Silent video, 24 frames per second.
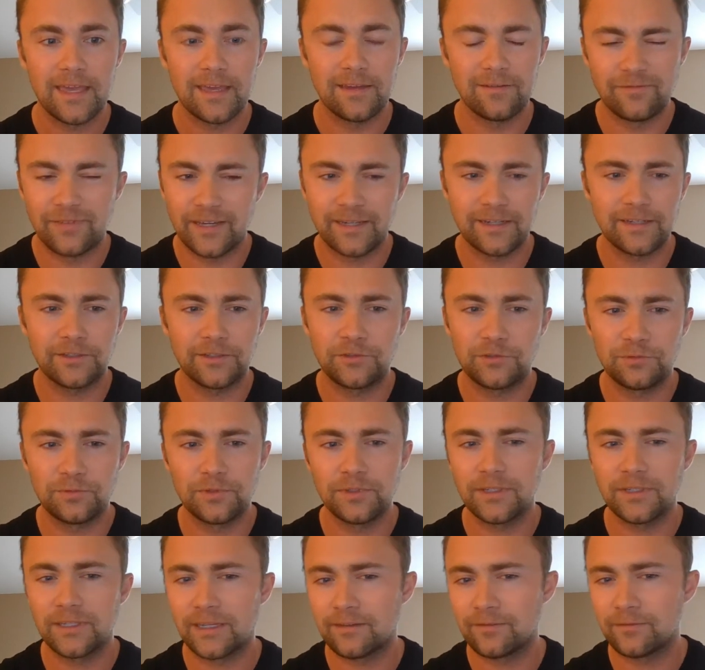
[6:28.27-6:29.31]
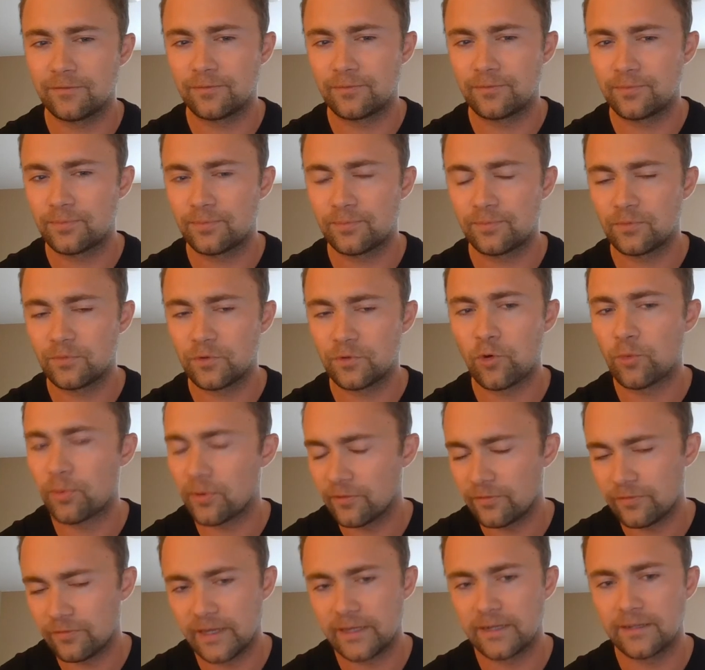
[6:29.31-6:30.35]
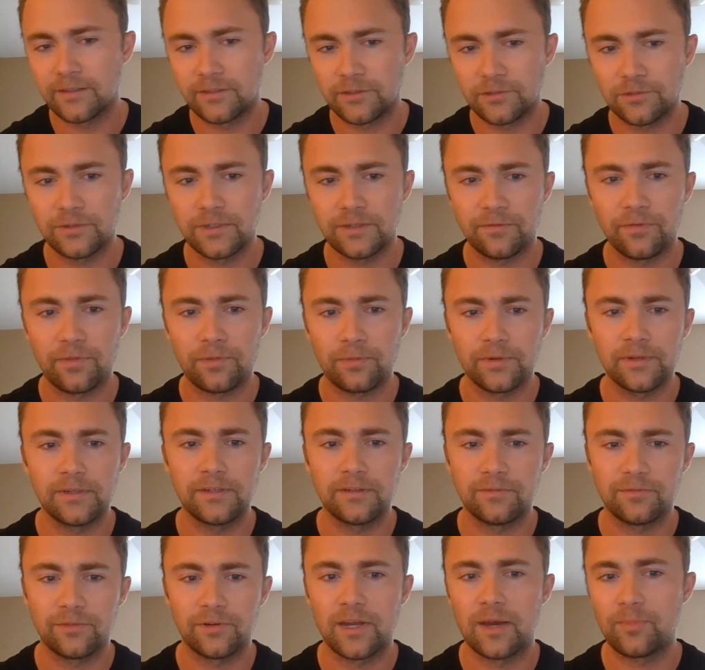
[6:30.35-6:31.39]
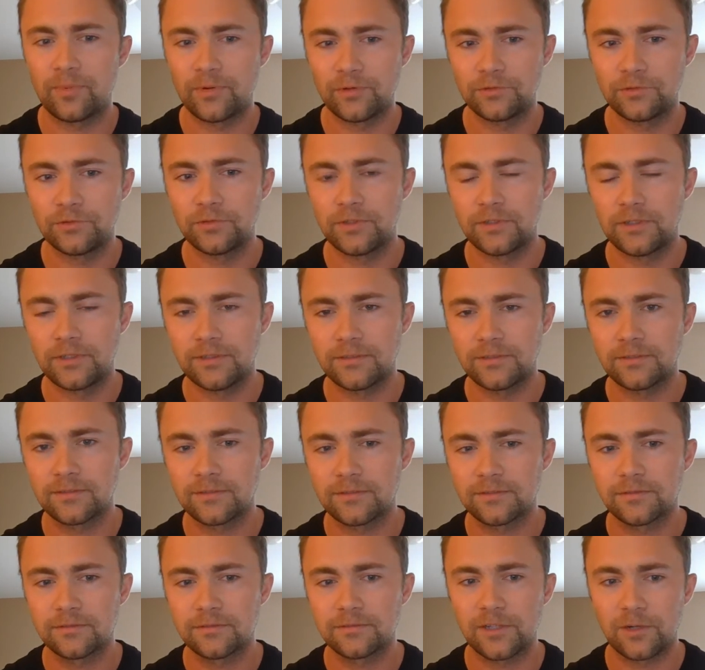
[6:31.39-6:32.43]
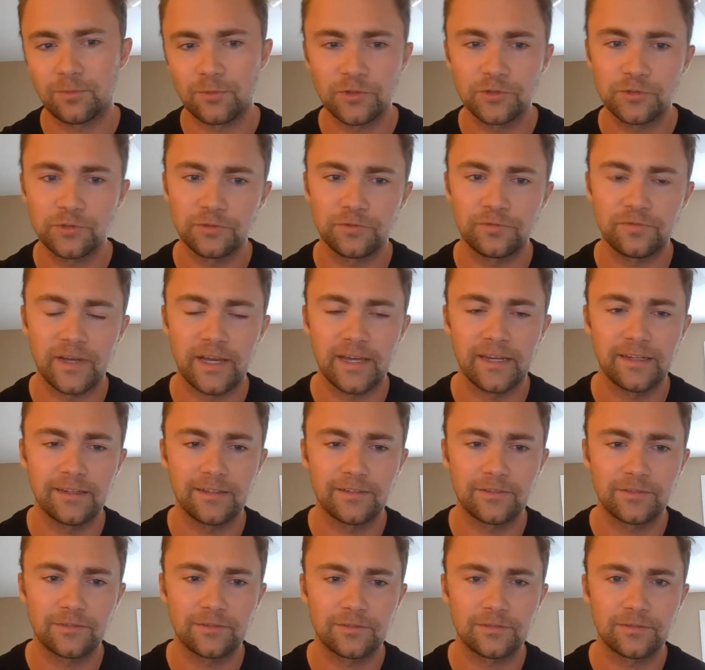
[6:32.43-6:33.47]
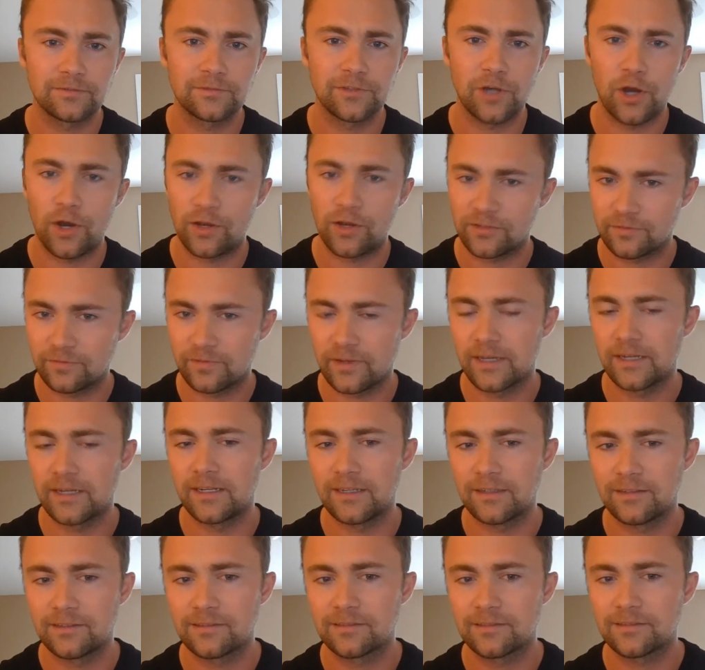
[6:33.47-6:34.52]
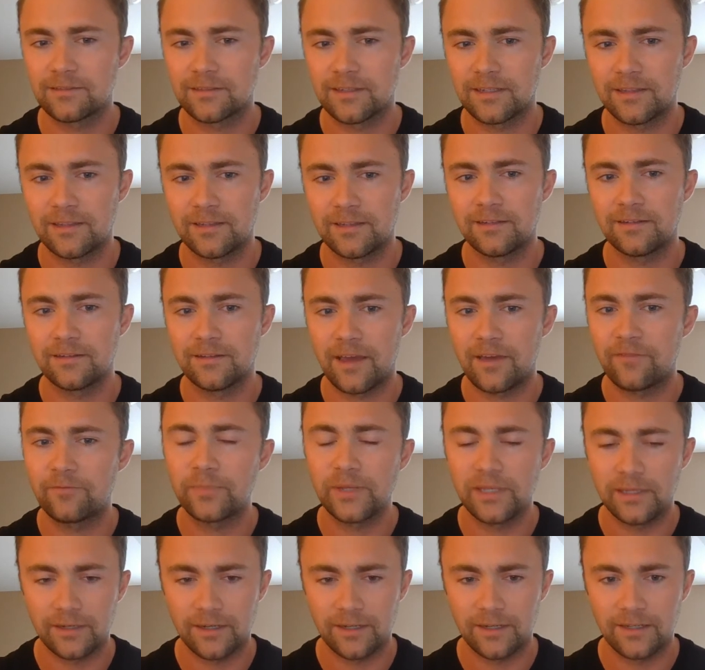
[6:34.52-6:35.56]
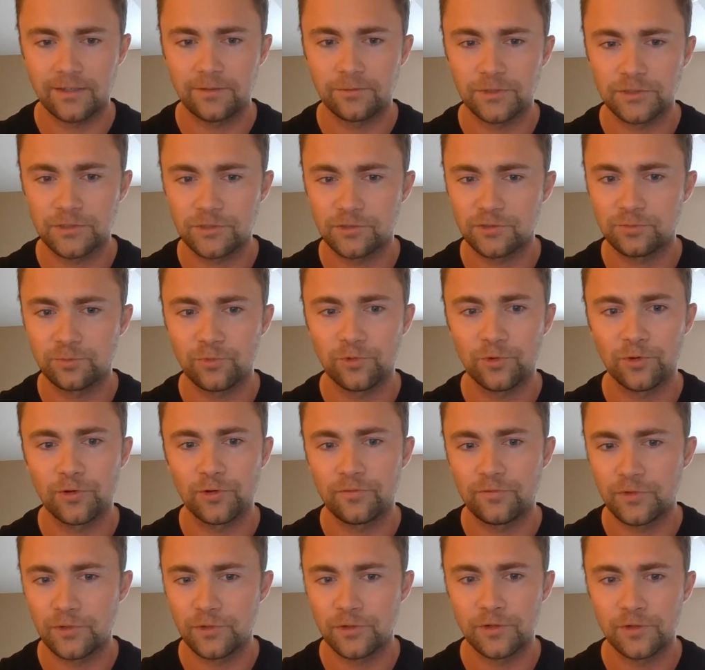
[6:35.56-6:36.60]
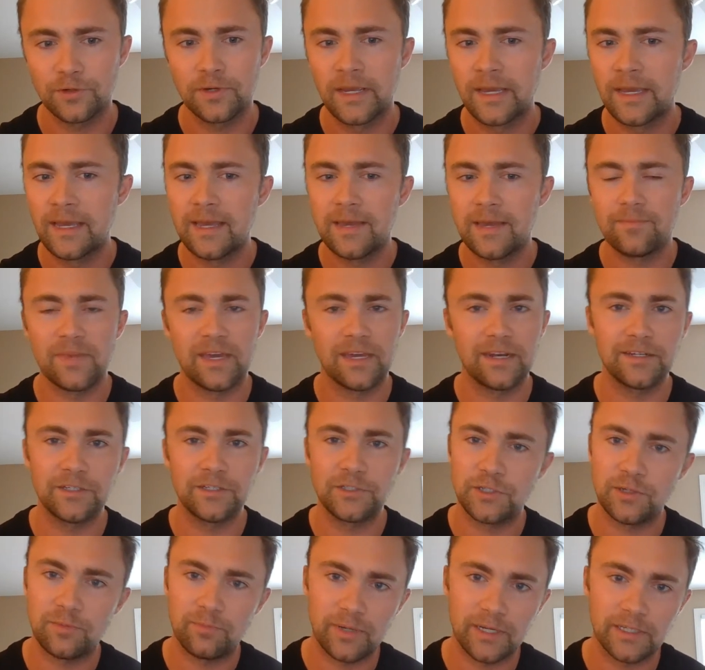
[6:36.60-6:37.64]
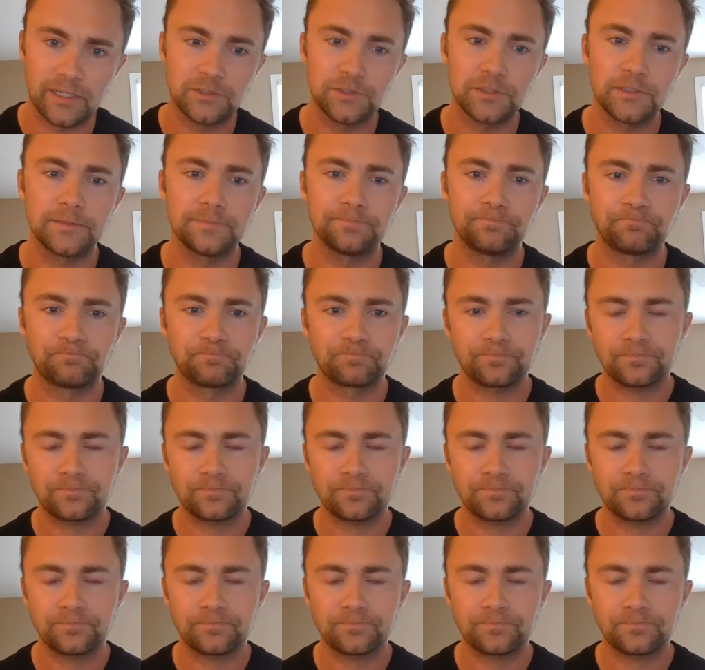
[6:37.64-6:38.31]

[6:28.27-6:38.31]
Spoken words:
in finance, you really have corporate finance, you have three different opportunities: commercial finance, cost finance, and then FP&A, which is more of your managing a budget.